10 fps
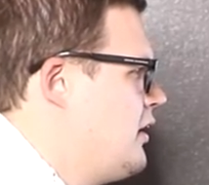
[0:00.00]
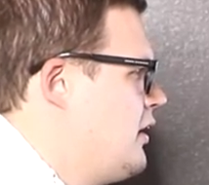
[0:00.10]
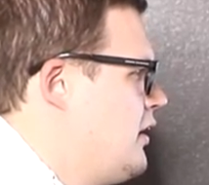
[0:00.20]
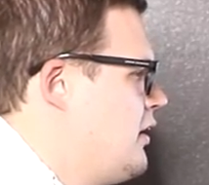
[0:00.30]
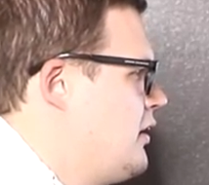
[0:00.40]

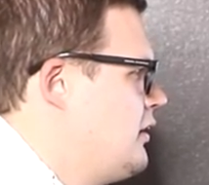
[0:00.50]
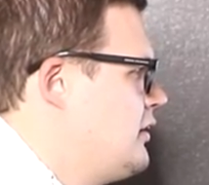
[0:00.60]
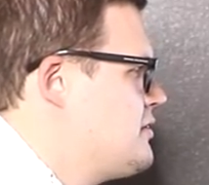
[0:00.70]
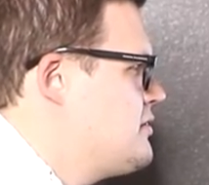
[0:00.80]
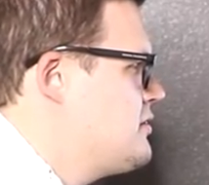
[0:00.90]
Uh,
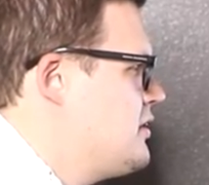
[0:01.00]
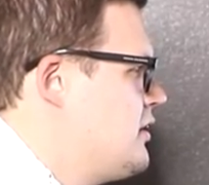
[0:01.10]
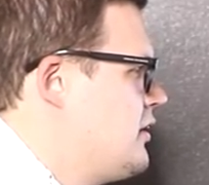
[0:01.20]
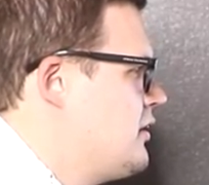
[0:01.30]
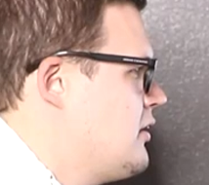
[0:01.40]
let's see
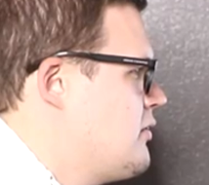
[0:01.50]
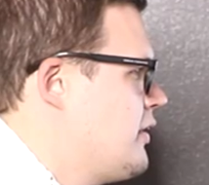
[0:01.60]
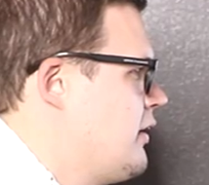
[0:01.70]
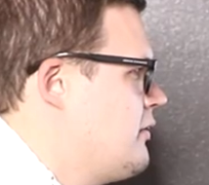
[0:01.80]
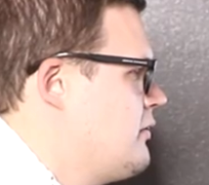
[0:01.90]
here. Here
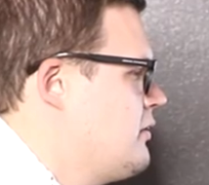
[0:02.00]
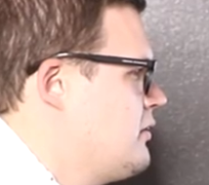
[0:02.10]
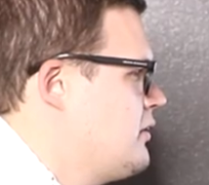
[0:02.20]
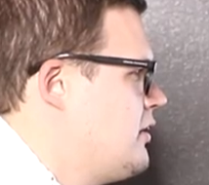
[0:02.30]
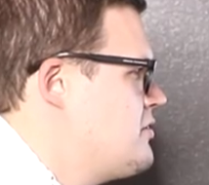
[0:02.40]
we go.
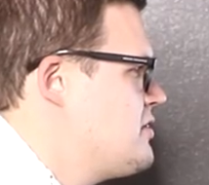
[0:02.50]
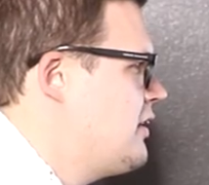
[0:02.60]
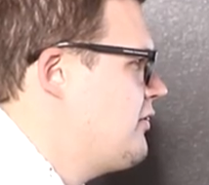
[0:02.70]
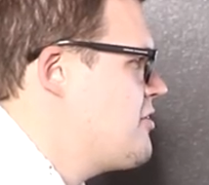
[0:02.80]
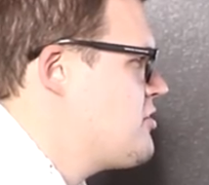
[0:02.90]
Here's
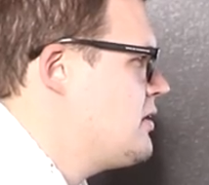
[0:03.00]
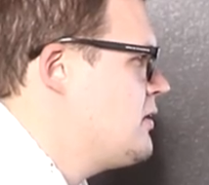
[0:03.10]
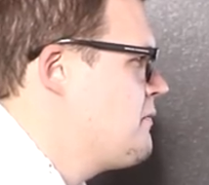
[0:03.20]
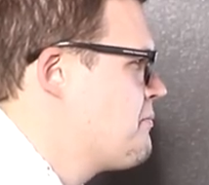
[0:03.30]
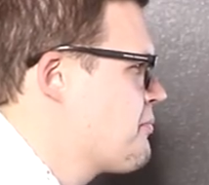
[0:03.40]
the original.